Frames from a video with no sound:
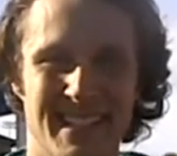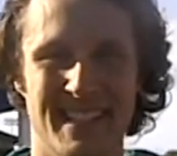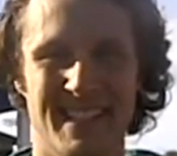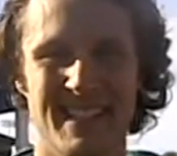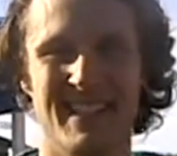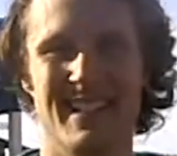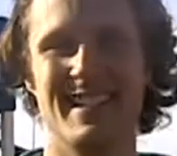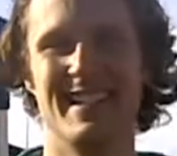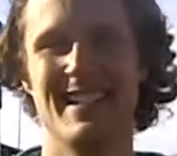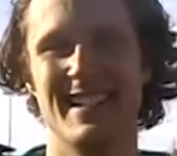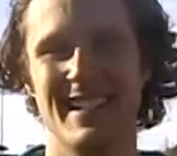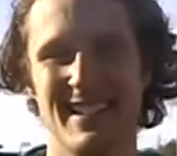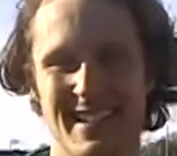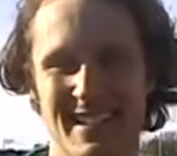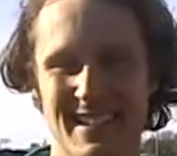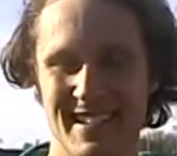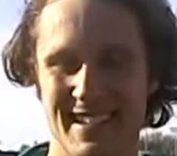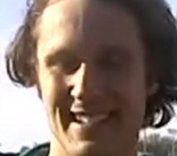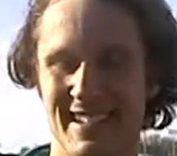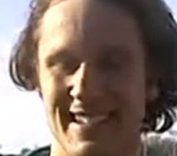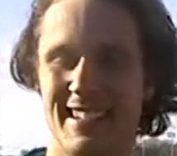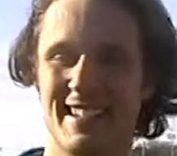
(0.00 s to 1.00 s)
Describe your
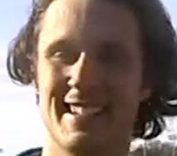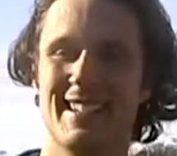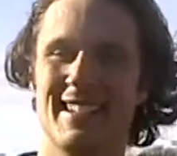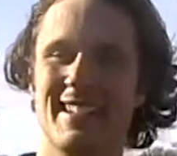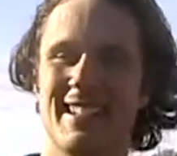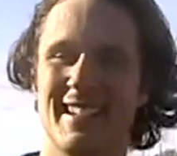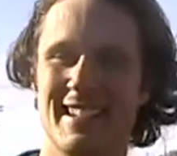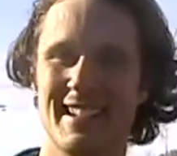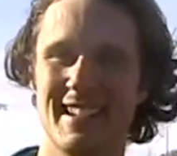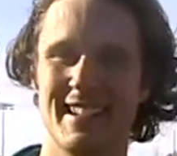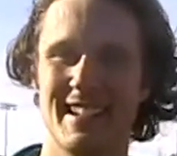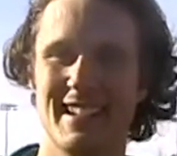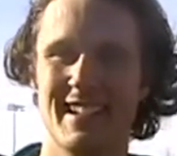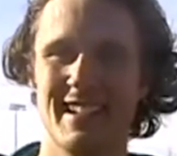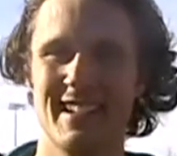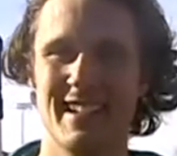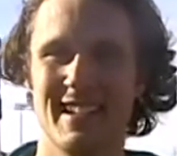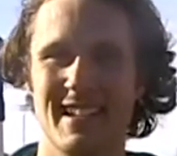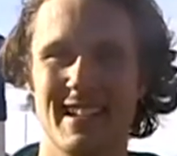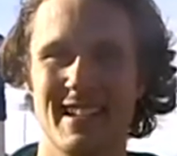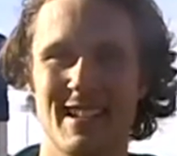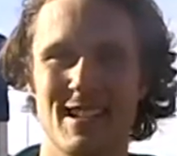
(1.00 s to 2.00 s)
ultimate
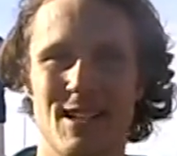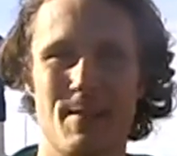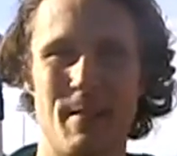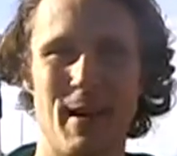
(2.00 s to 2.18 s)
experience.